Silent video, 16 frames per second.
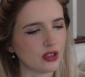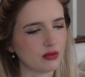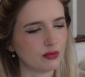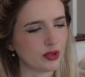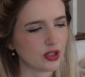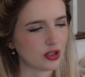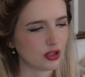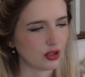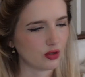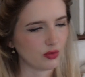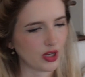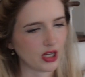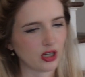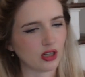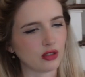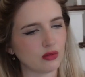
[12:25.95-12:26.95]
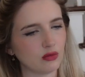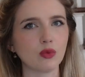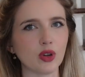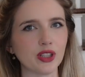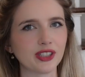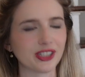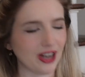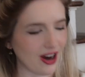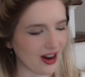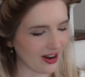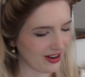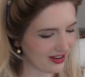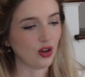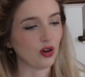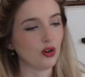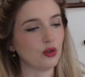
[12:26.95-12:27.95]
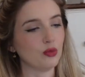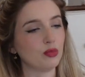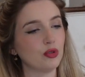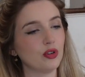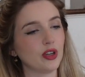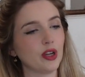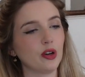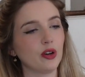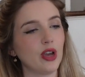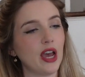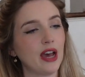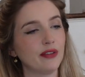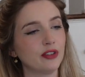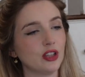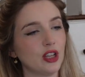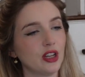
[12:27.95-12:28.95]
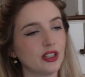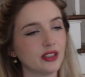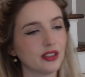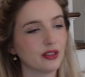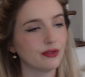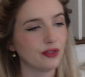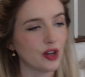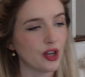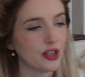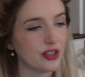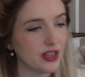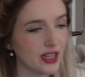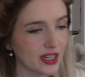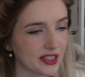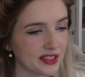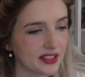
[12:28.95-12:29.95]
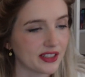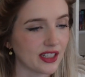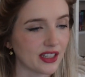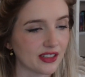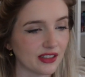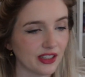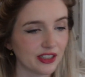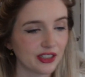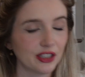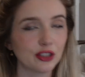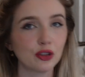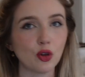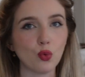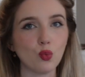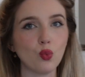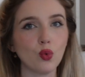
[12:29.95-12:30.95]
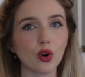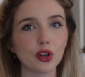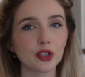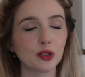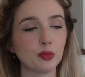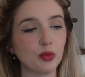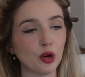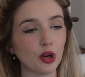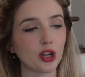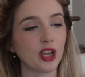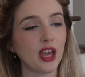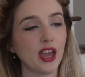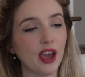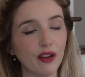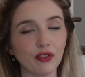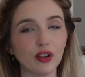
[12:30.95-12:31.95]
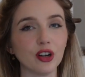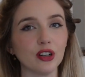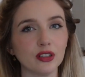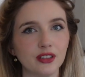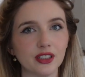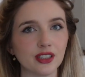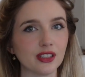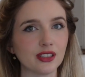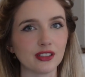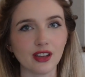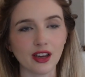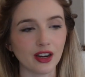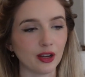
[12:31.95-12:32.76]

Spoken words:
but she rated it 1 star. Oh boy, Avalon Von Nix says this is the worst book ever. This is not